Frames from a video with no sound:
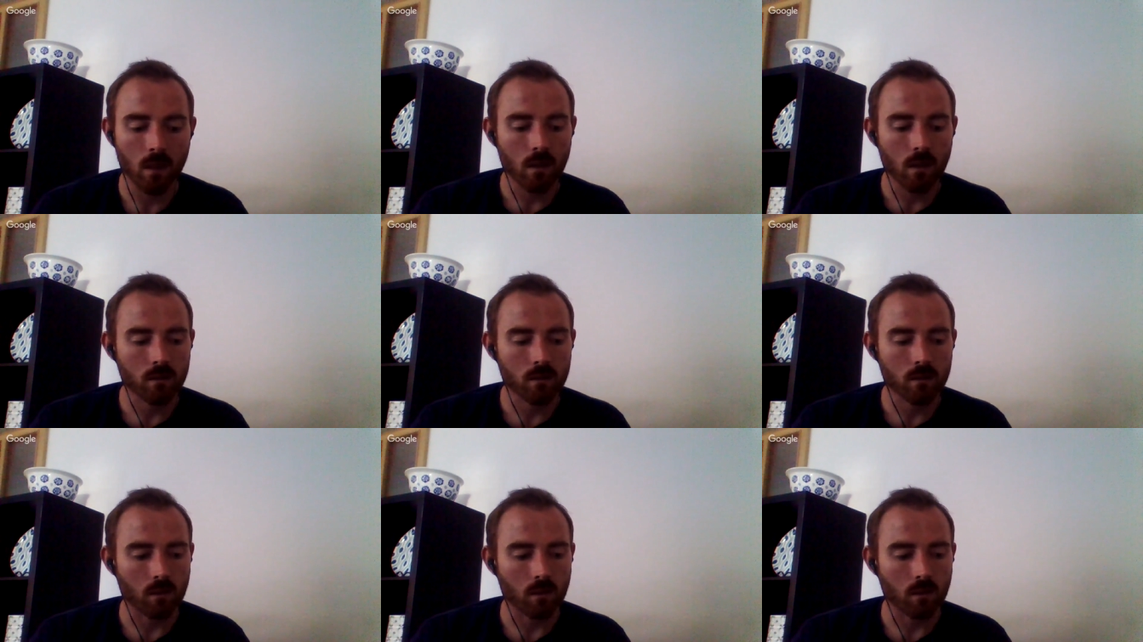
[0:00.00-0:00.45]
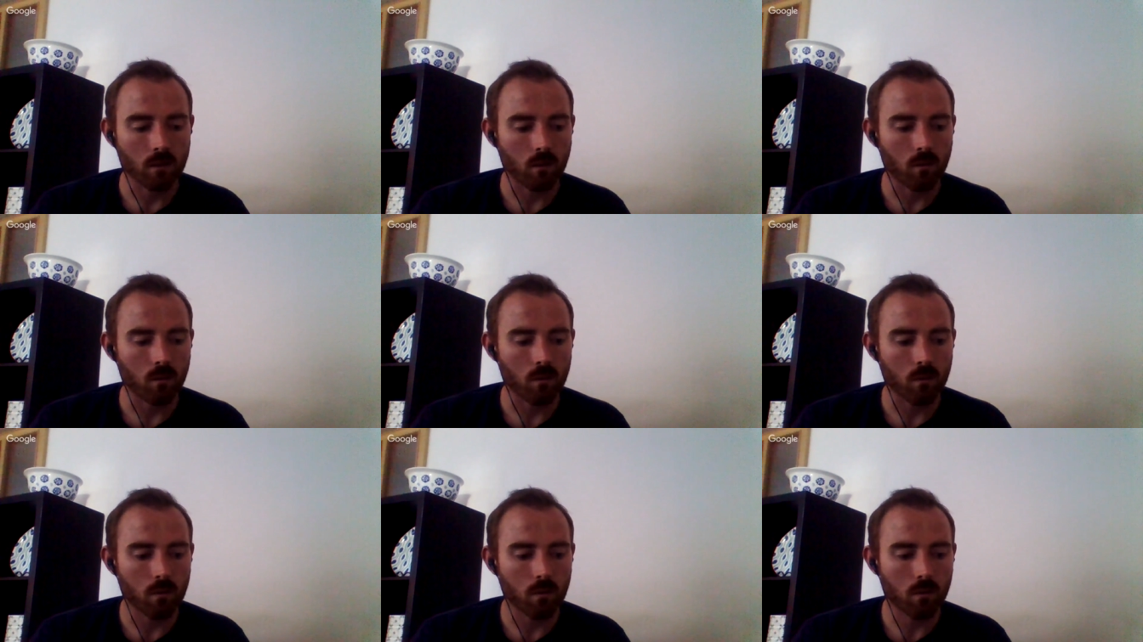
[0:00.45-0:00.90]

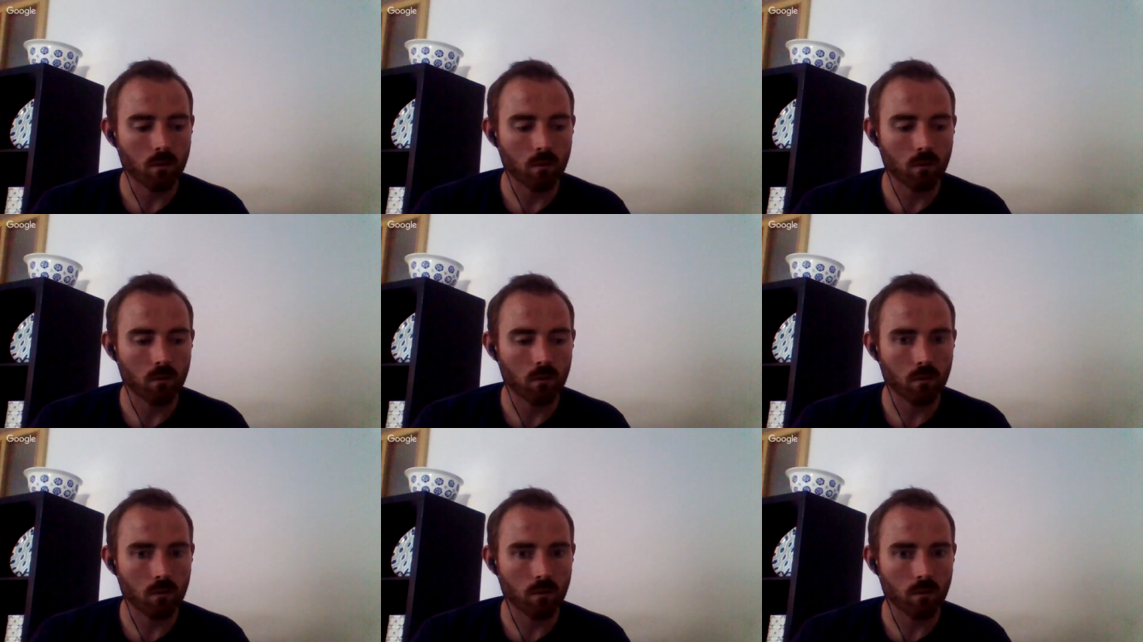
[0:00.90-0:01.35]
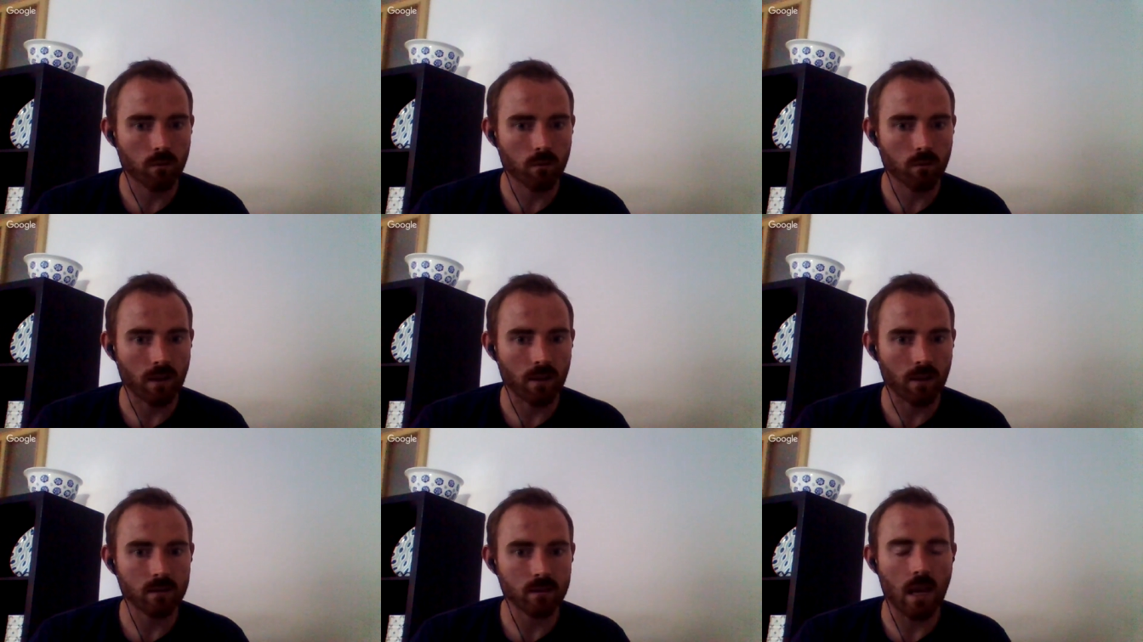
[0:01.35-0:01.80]
So
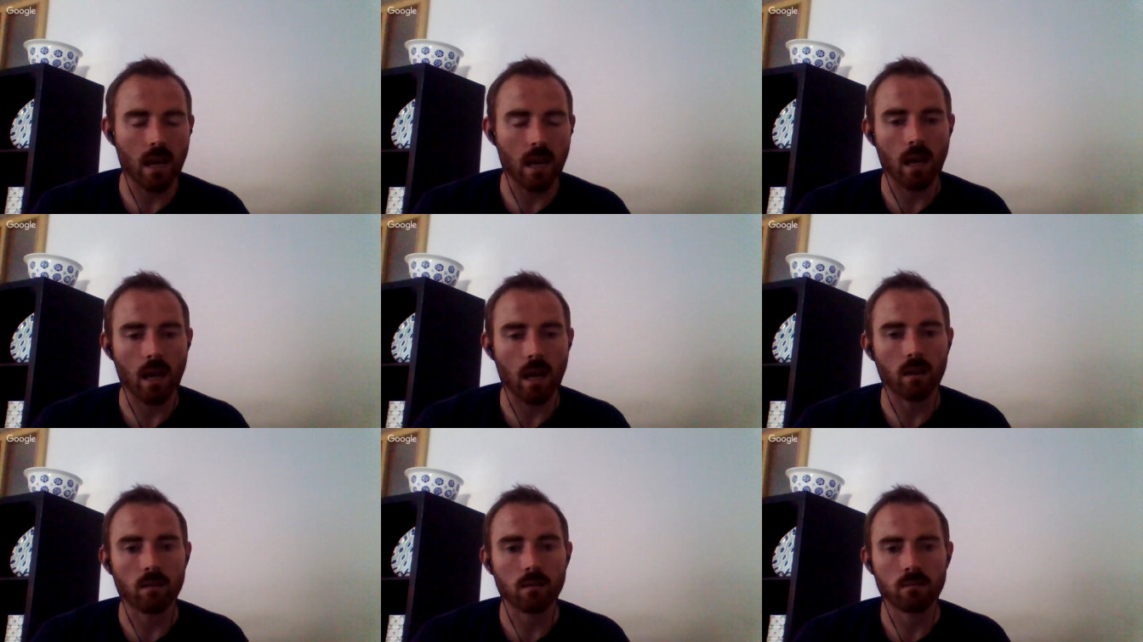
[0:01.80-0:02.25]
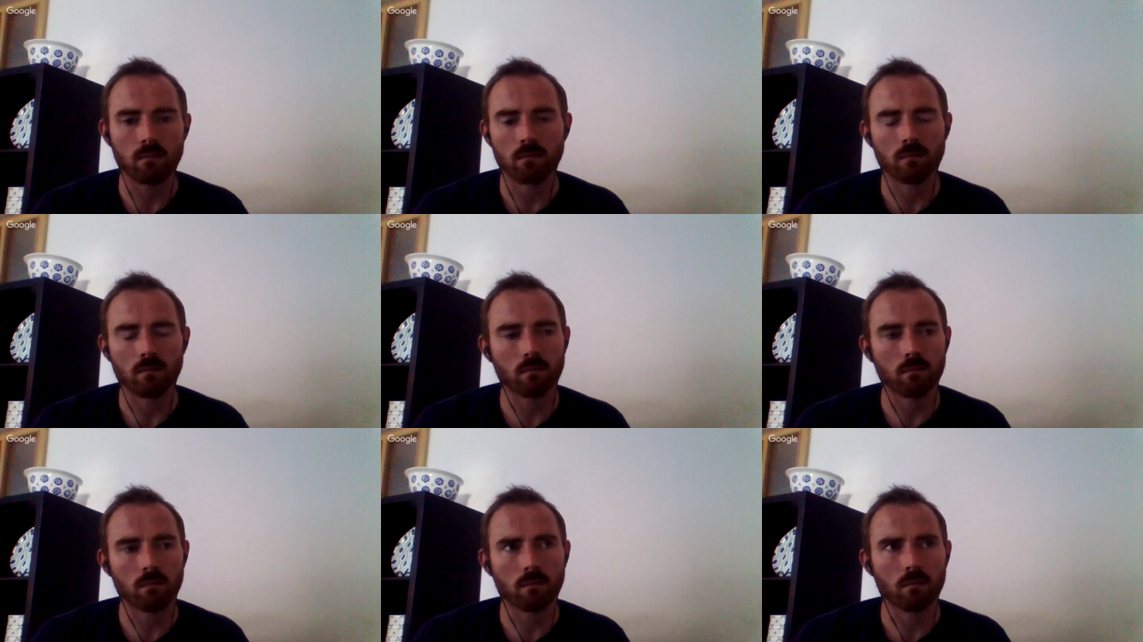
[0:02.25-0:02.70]
France had
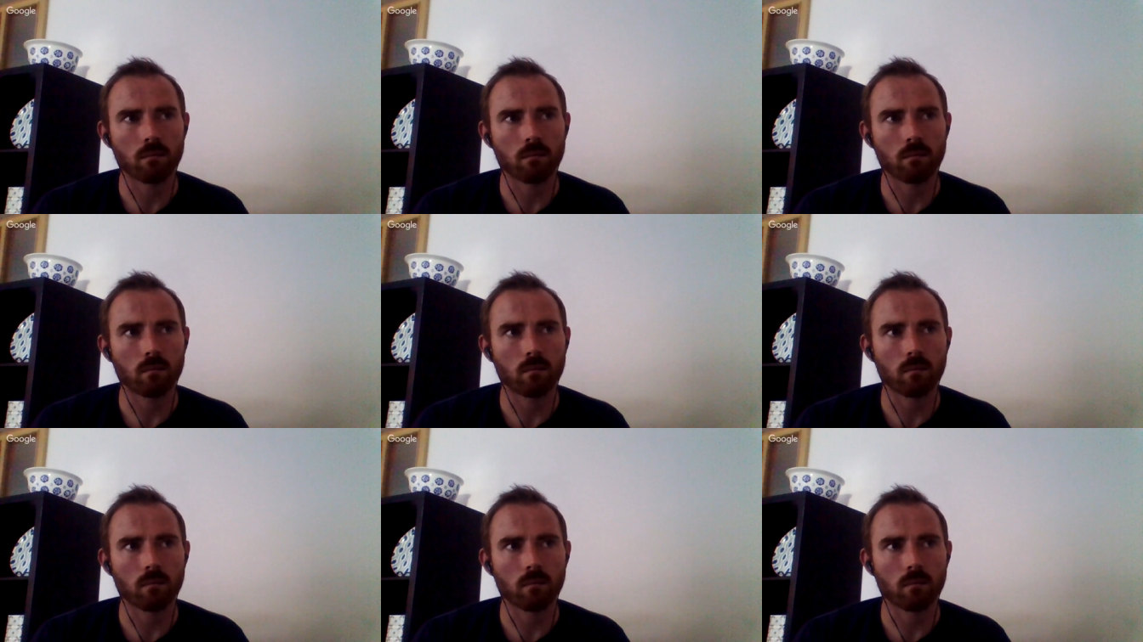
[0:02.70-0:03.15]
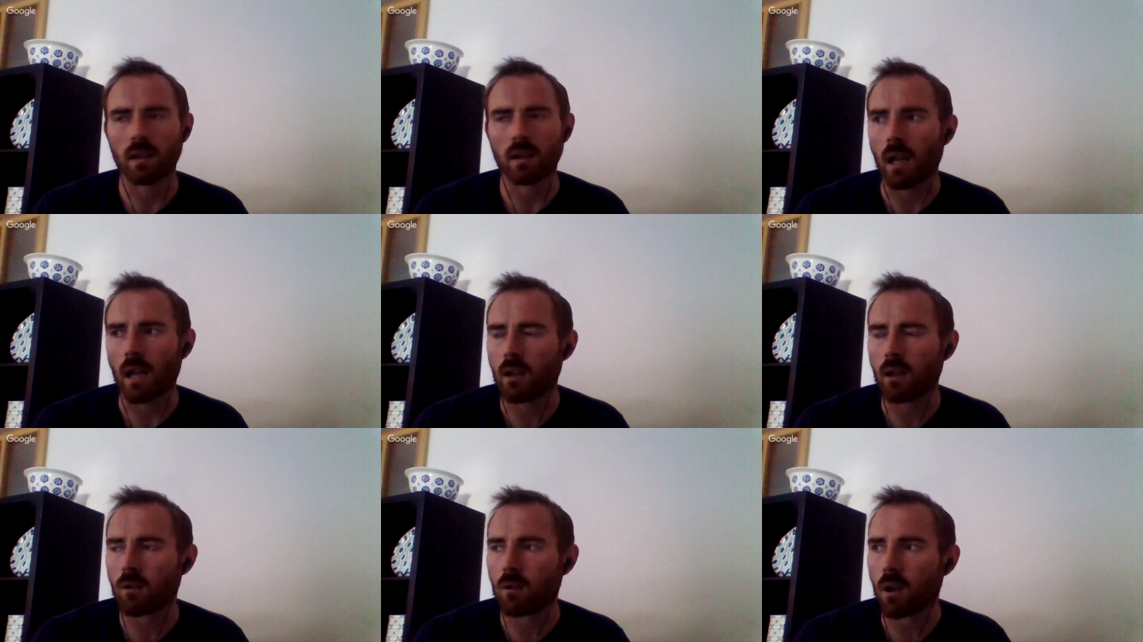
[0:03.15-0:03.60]
I think
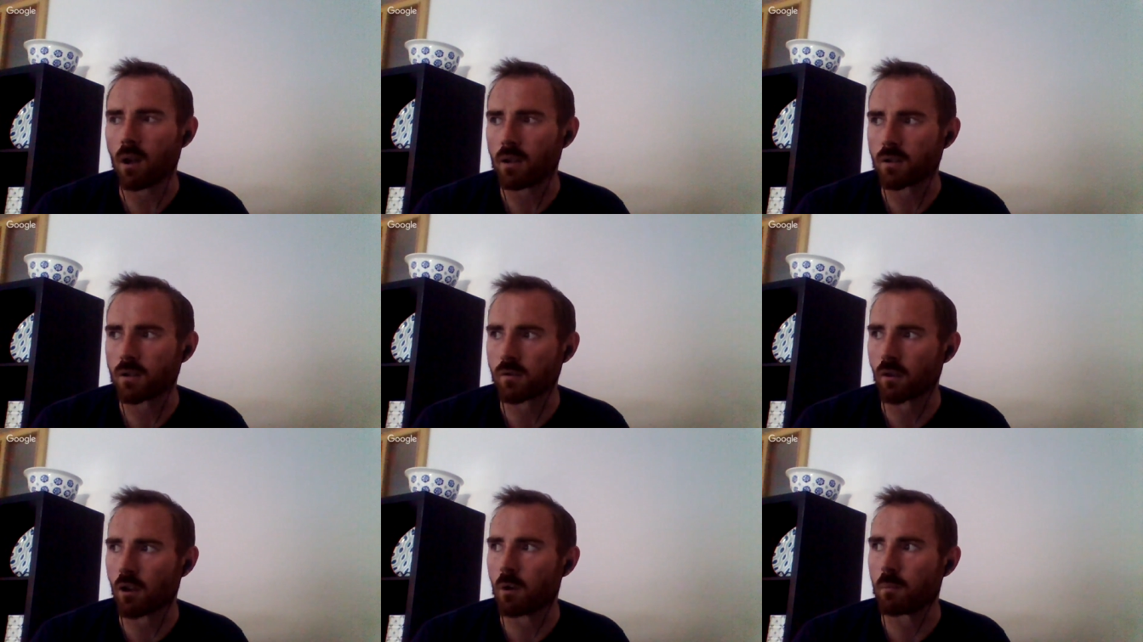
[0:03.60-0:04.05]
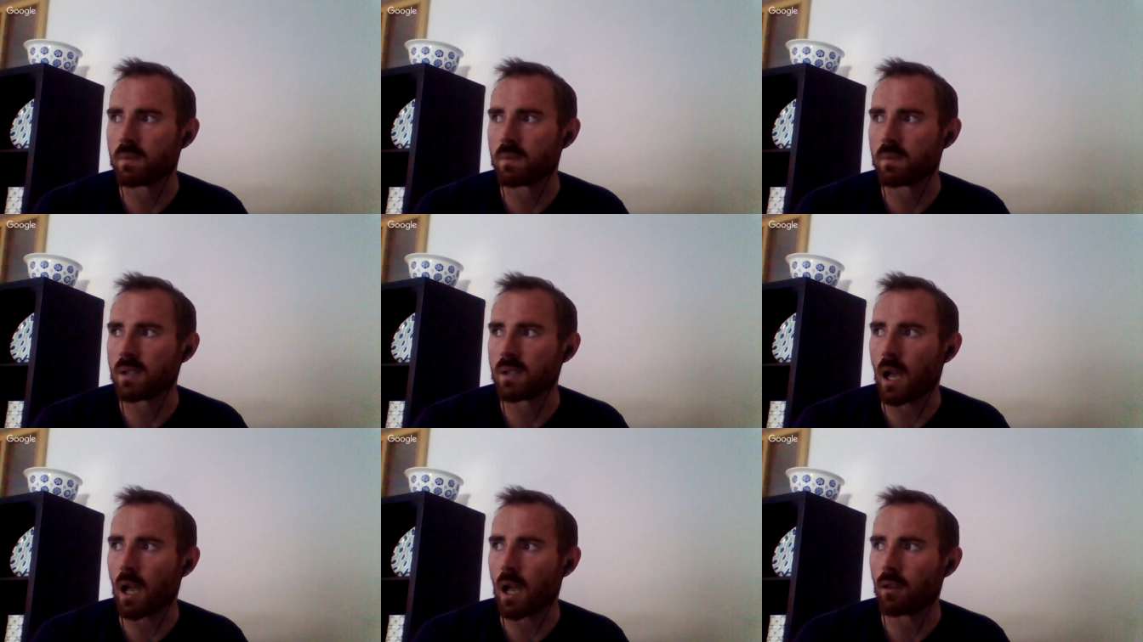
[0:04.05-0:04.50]
eight or nine scrums,
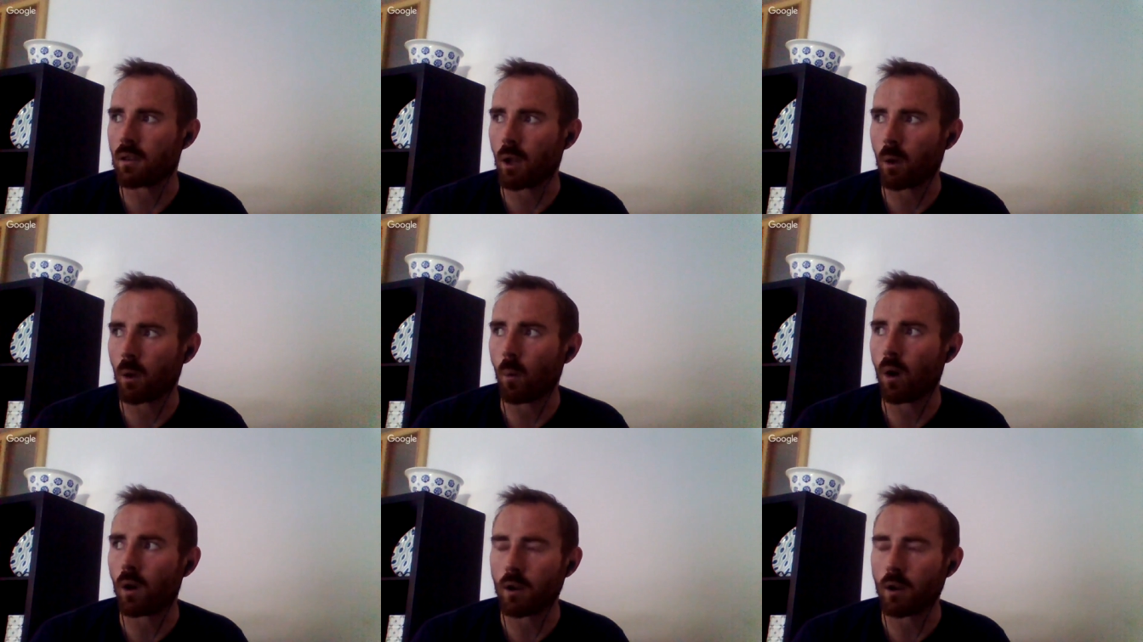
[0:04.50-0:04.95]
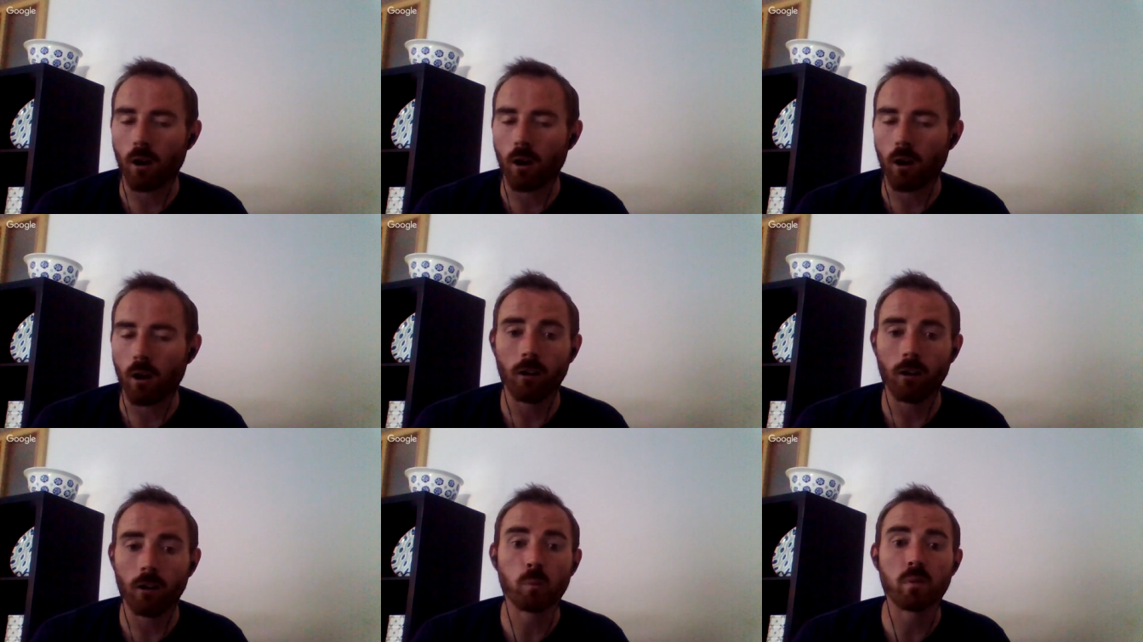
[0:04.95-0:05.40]
and they won
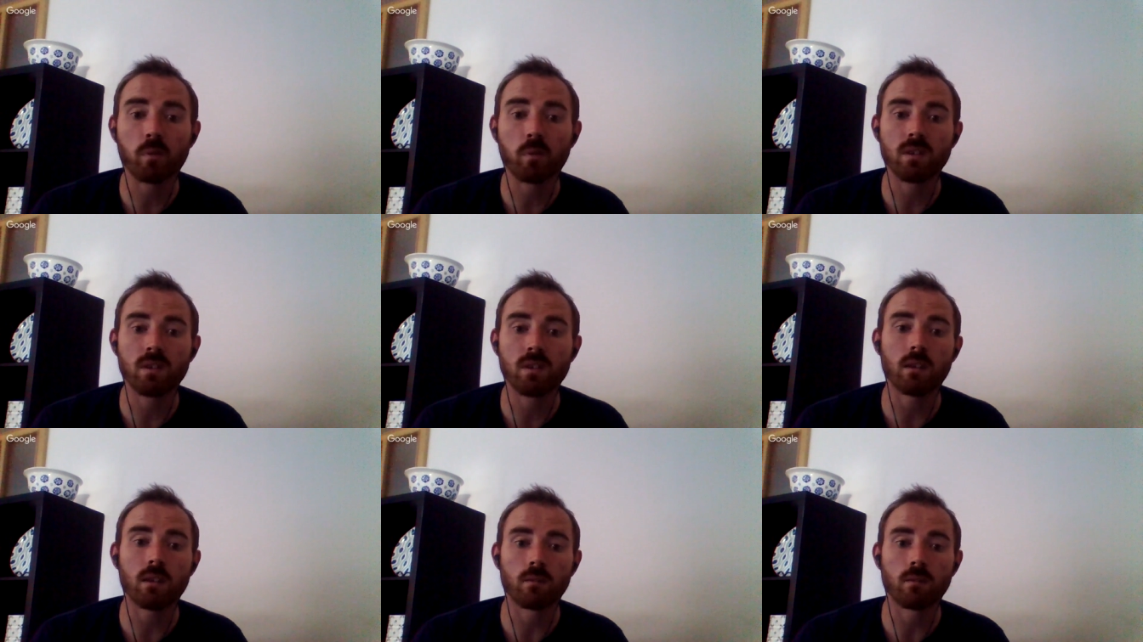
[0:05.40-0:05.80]
100% of their